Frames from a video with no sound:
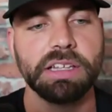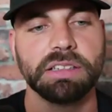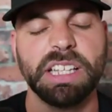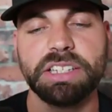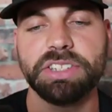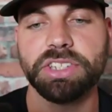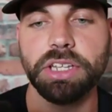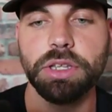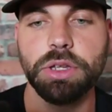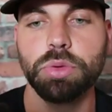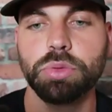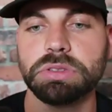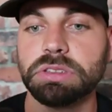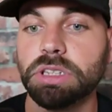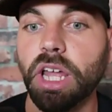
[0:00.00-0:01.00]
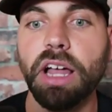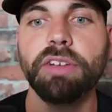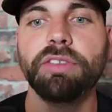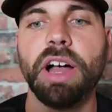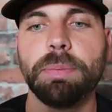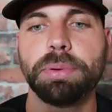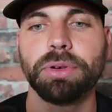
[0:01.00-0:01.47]
Let's say you
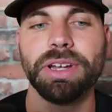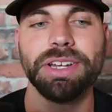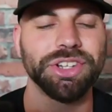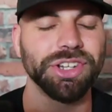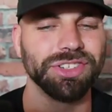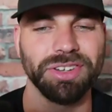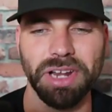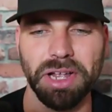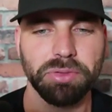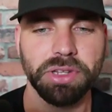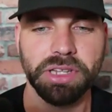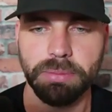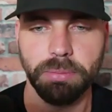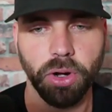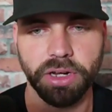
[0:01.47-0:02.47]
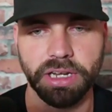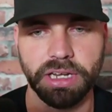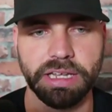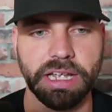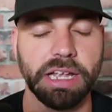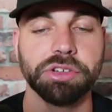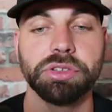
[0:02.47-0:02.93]
love operations. You're not really a
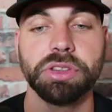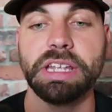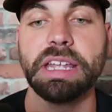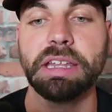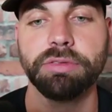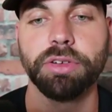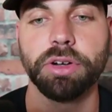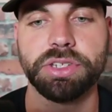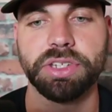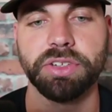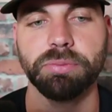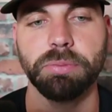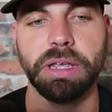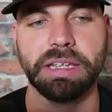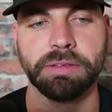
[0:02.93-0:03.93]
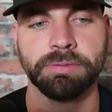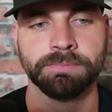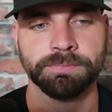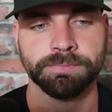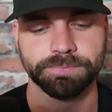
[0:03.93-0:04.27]
marketing guy. You're the inverse of me.